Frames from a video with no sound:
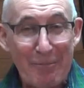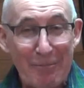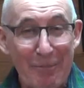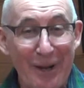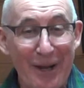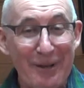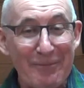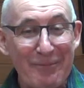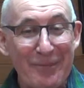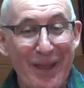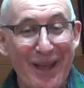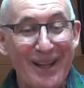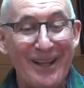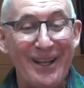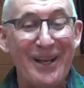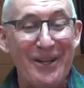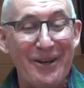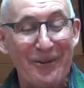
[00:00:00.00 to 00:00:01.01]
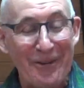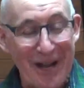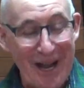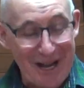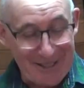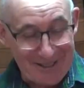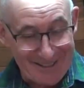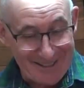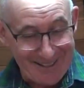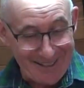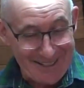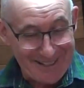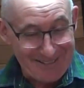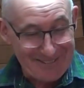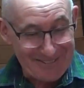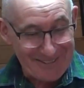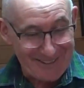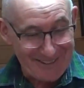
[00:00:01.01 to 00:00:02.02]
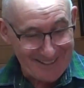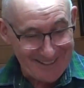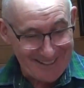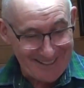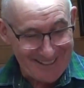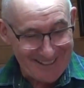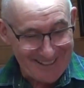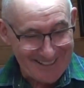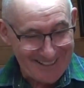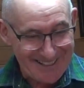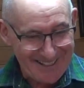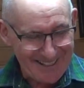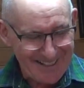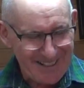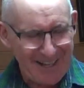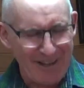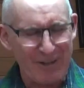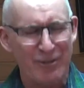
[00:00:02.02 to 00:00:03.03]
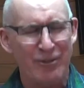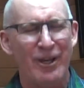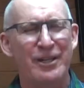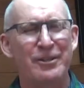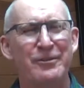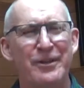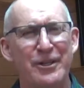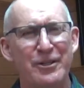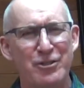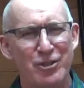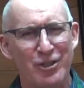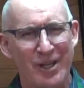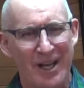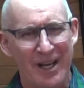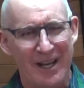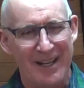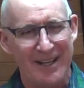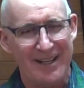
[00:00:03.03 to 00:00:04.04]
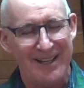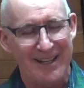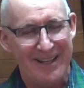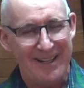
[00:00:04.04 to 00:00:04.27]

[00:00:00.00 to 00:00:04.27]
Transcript: But later on in life, I was always very shy,